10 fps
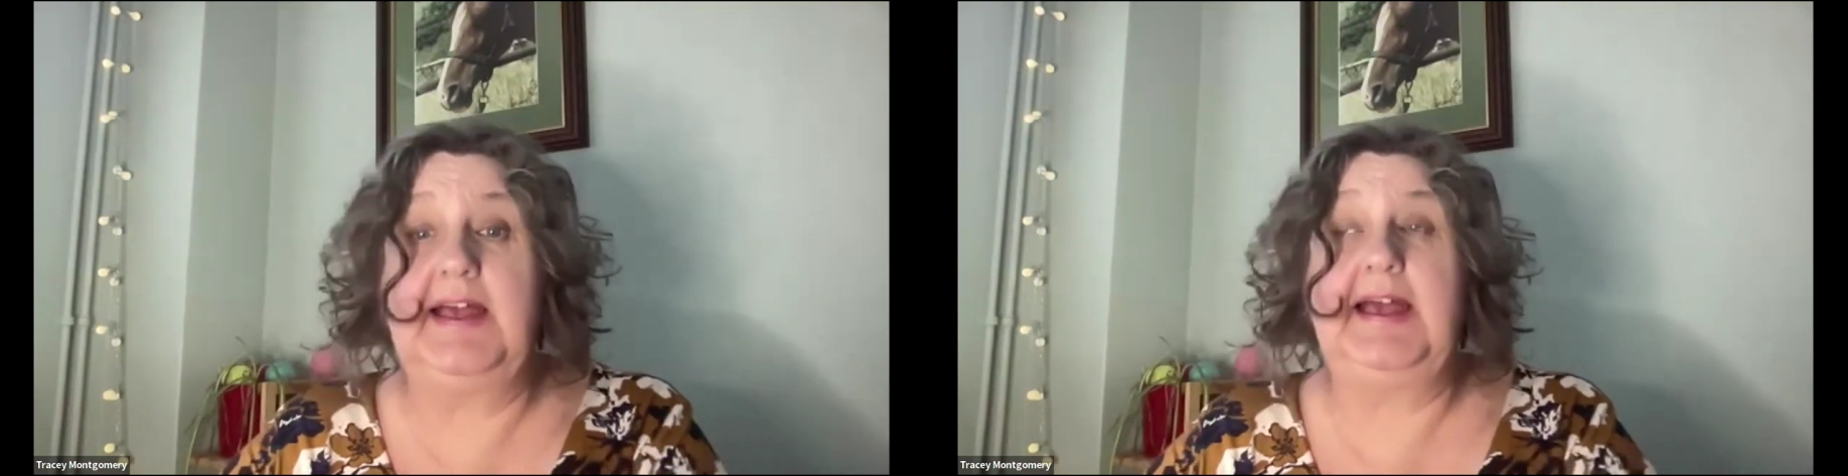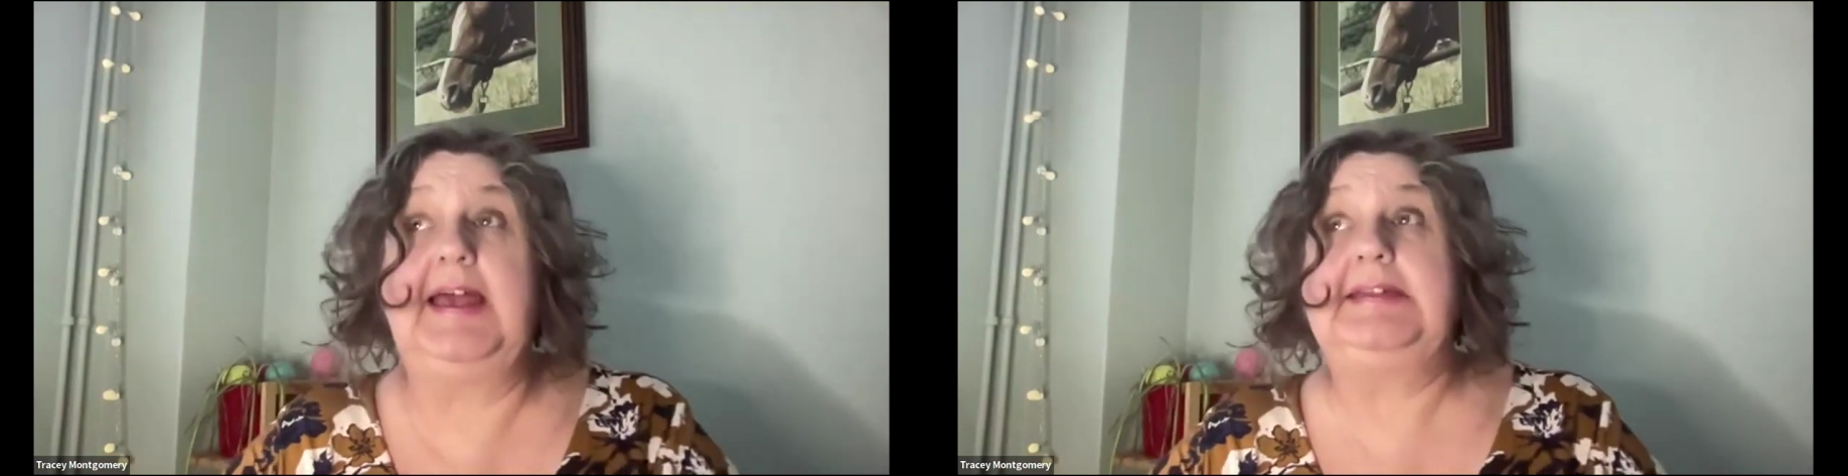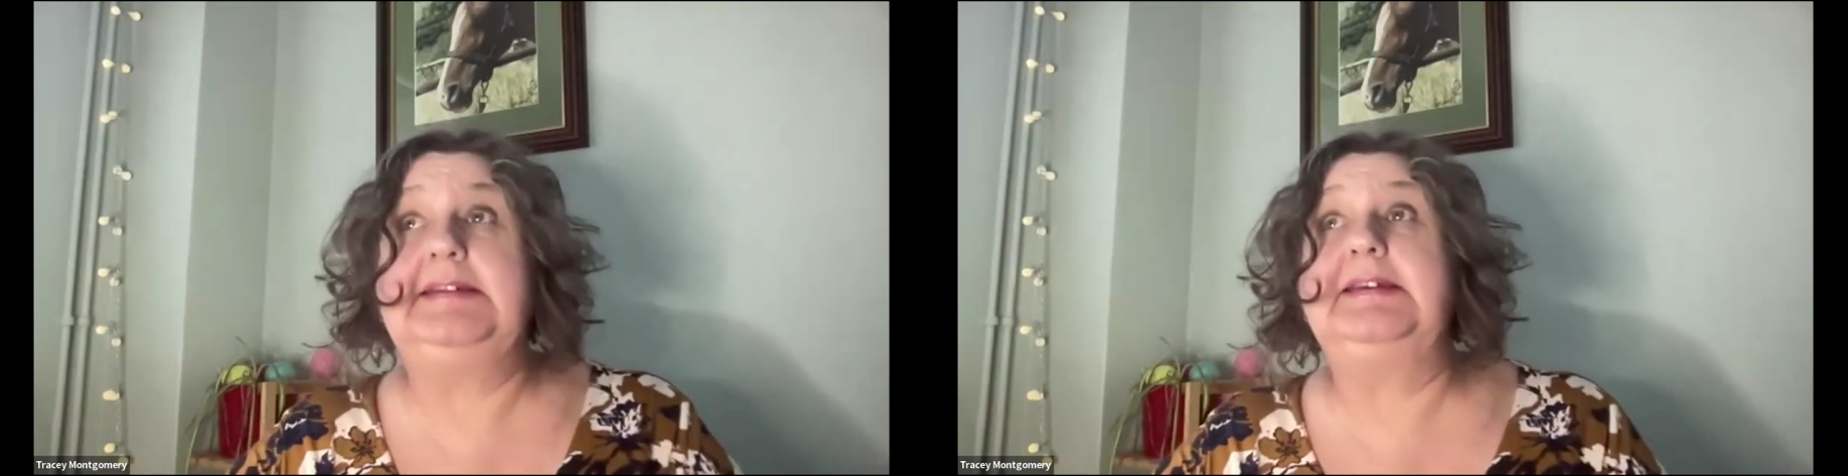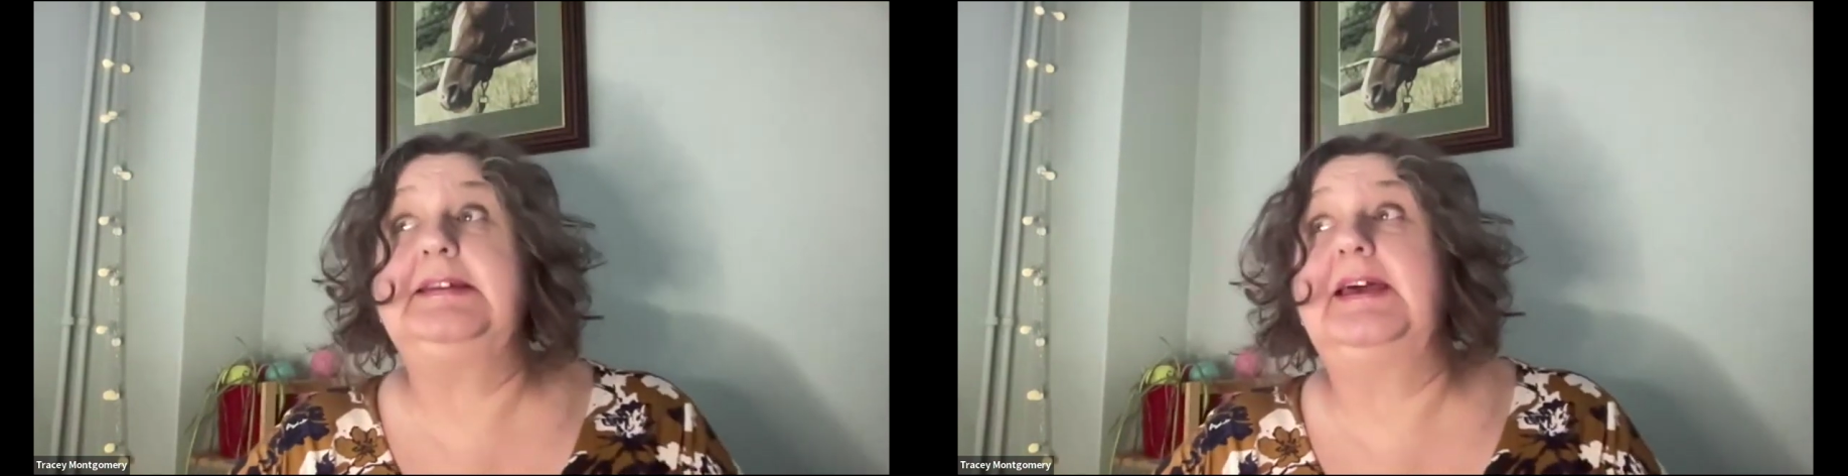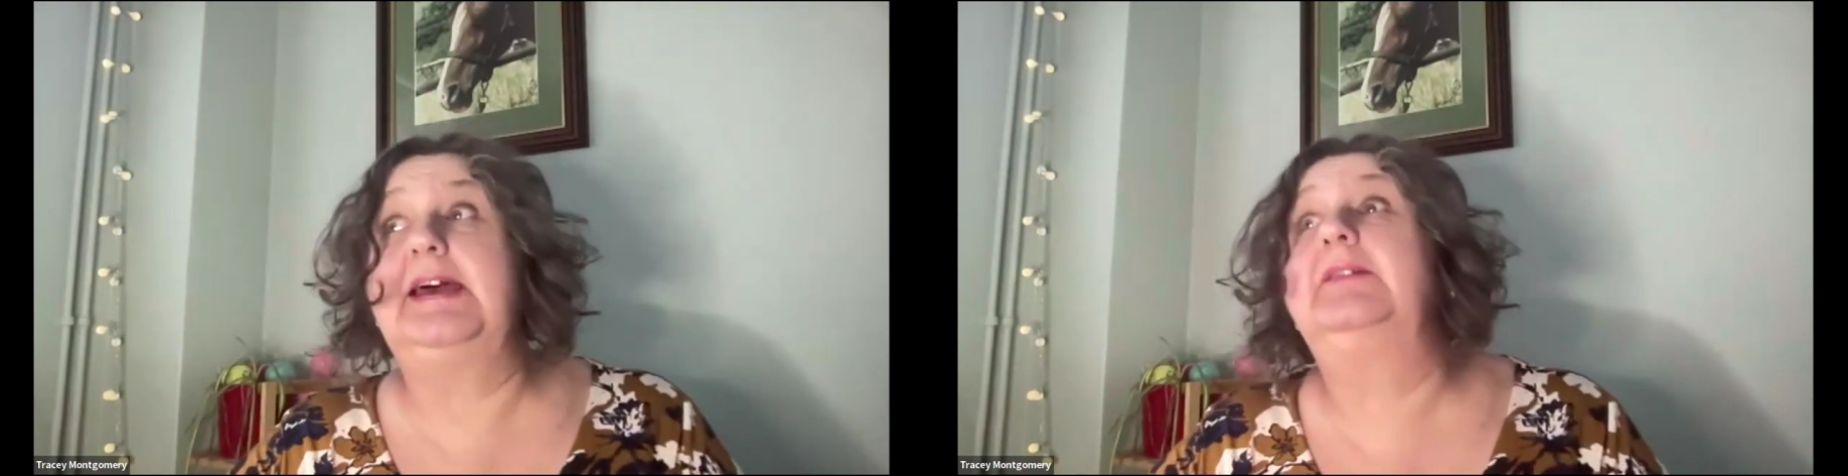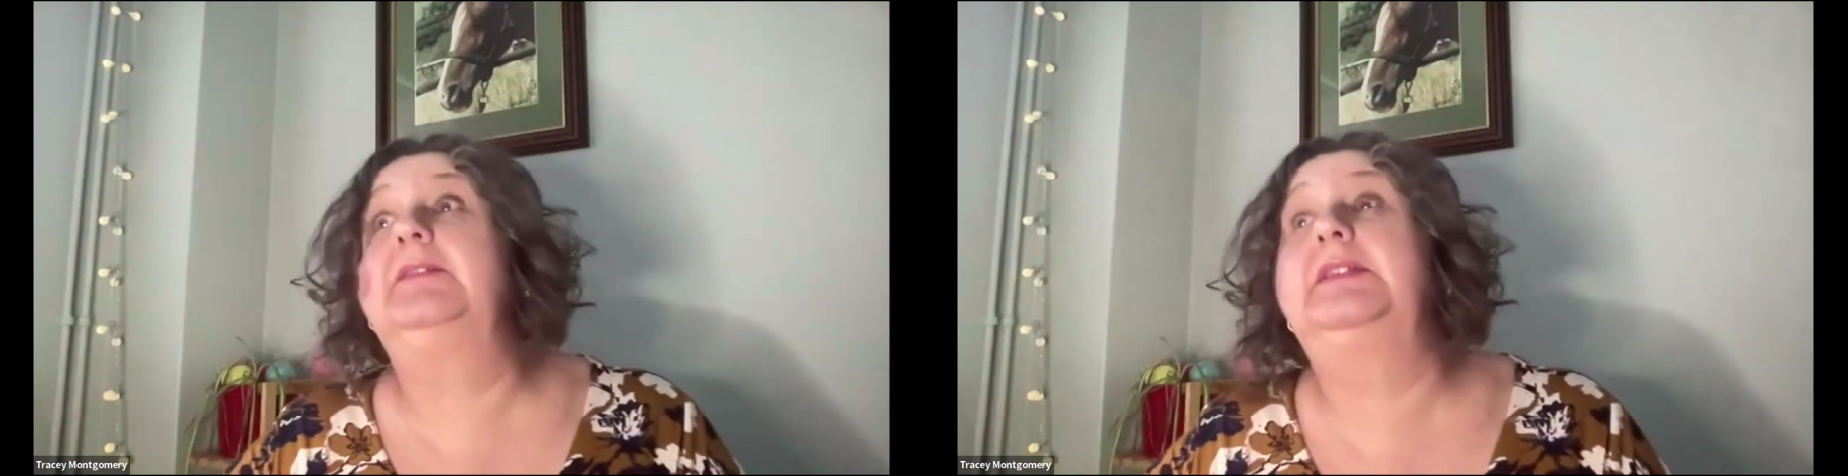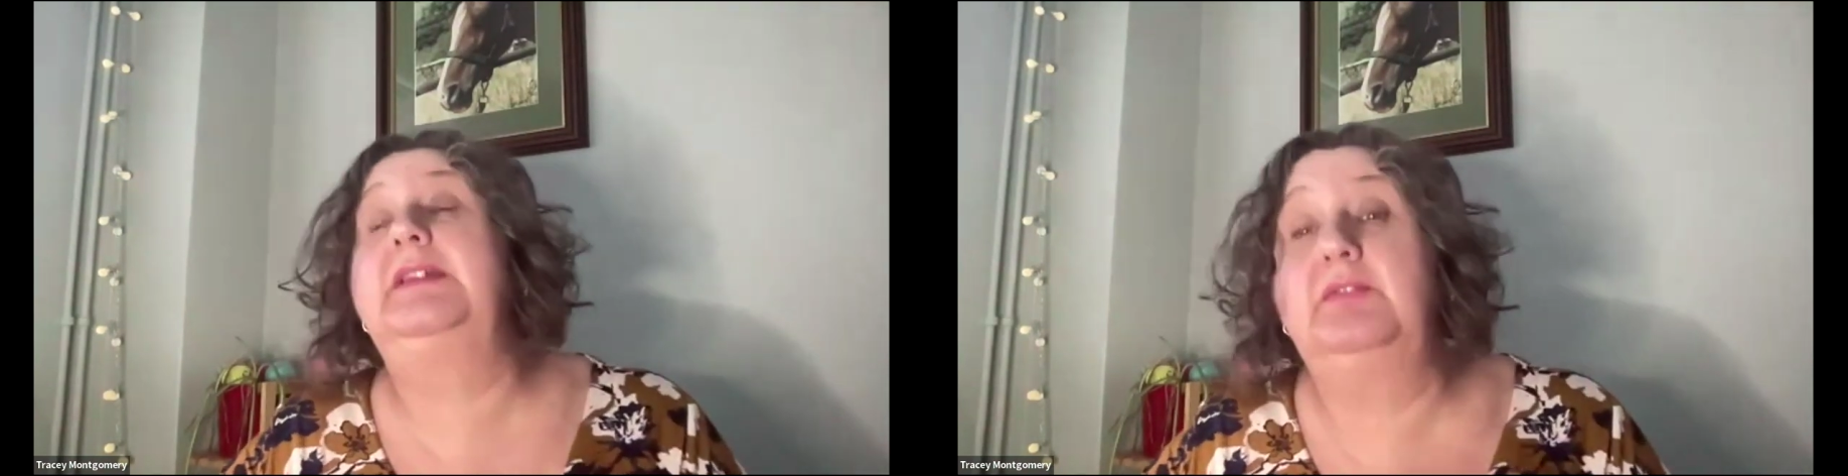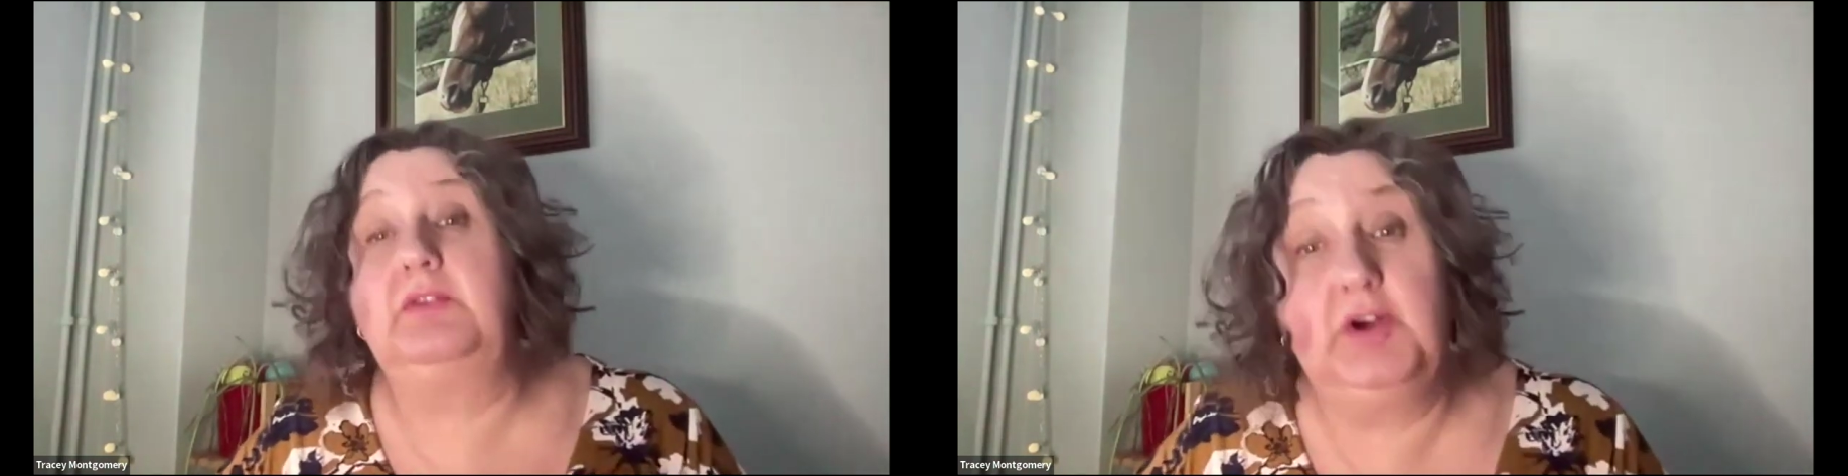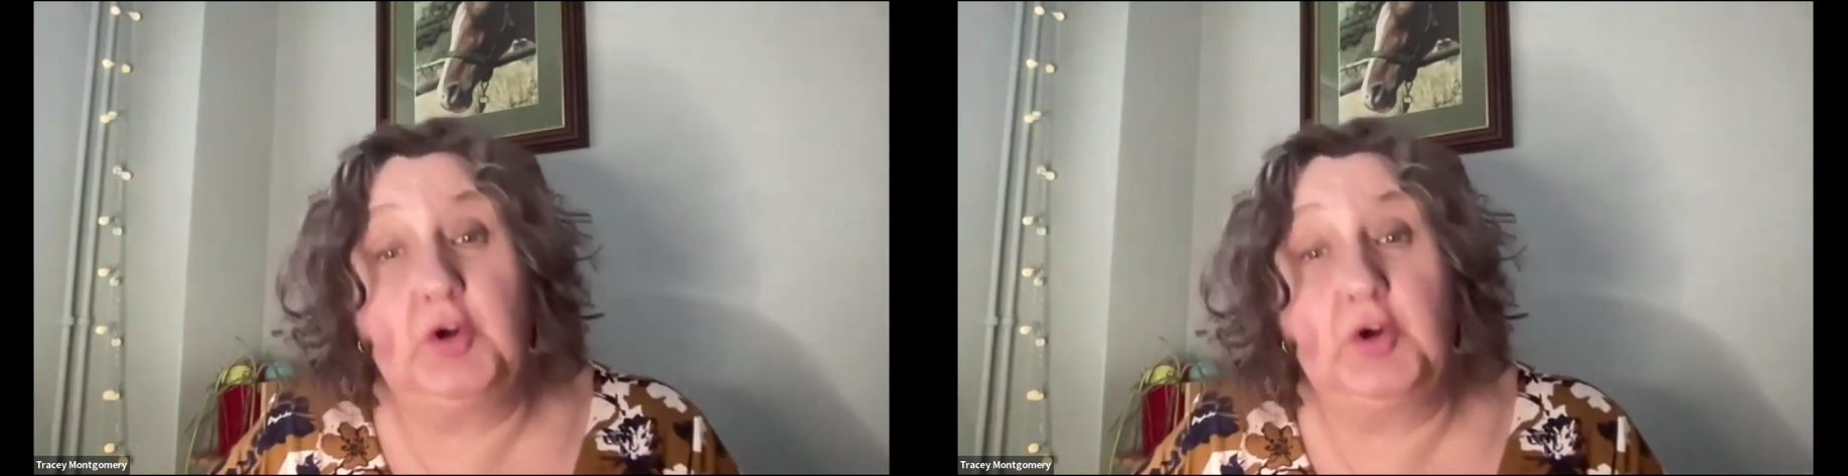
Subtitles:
And it can have differing